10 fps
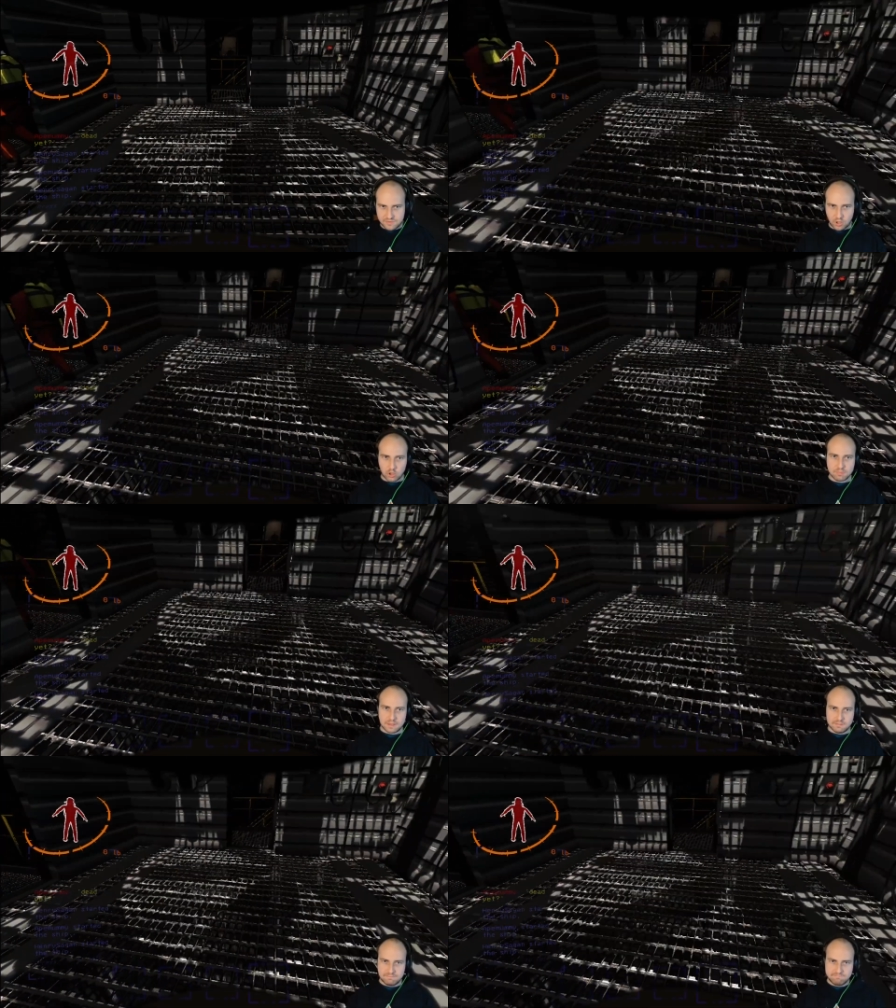to hurt
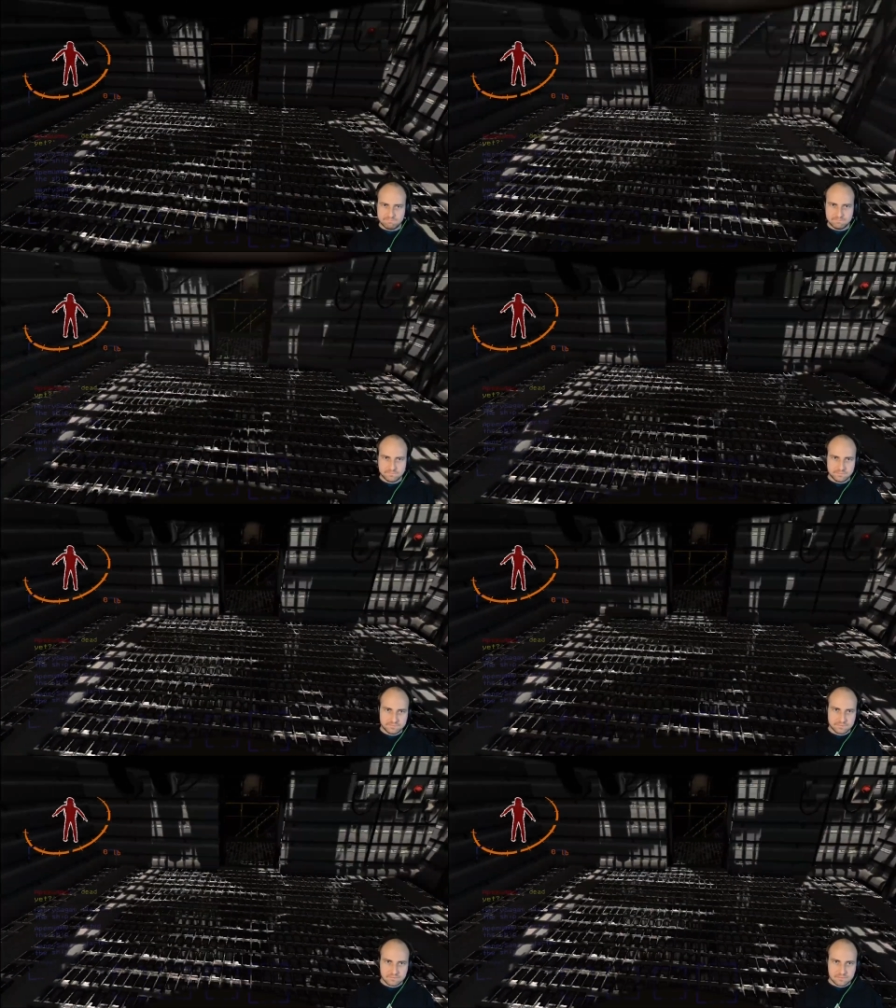me.
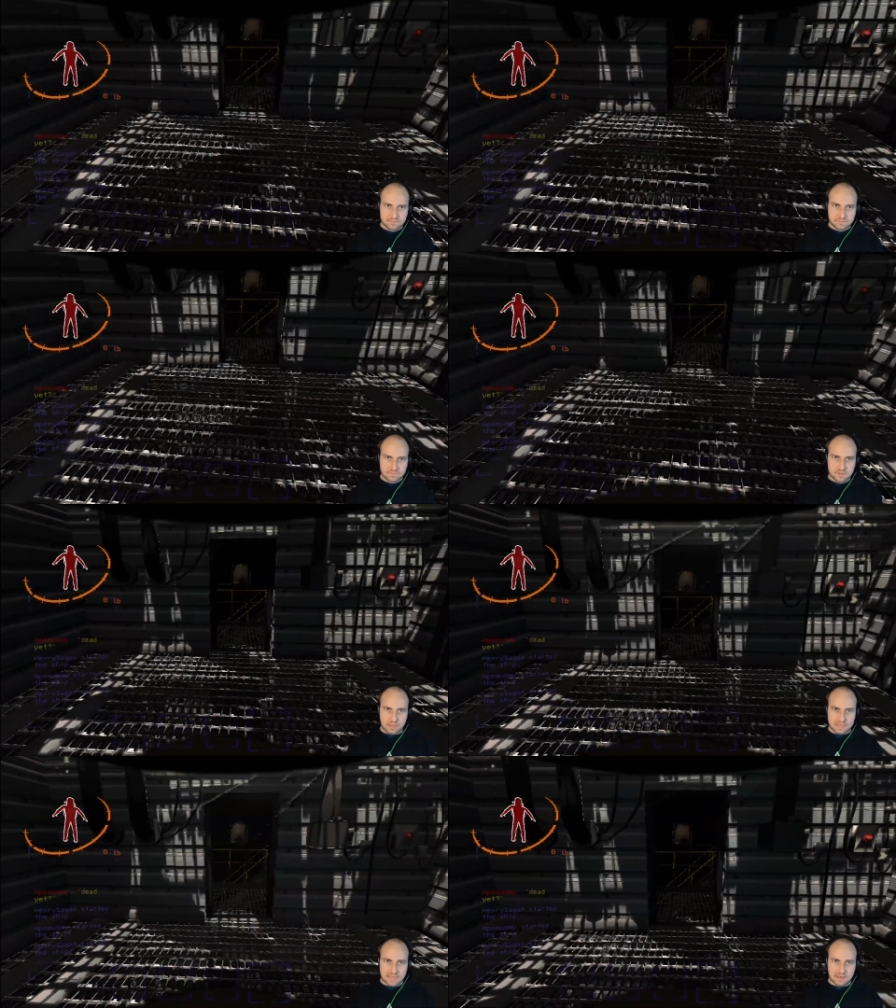It's
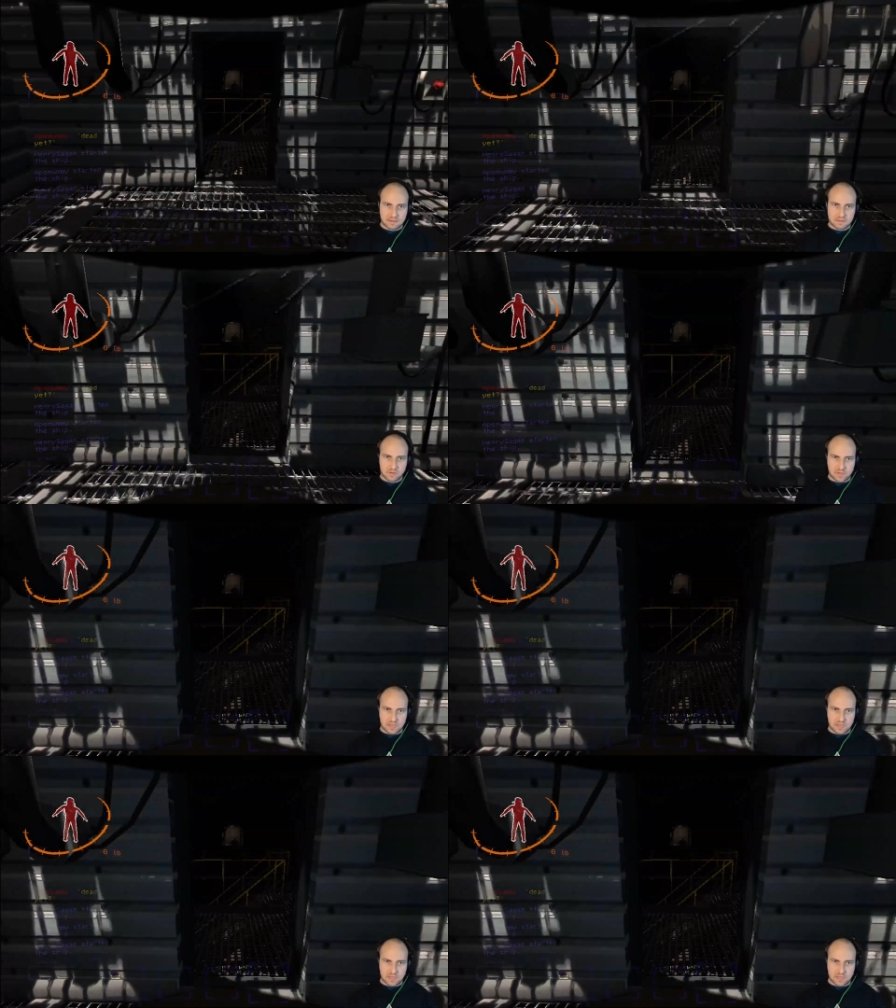right there. It's over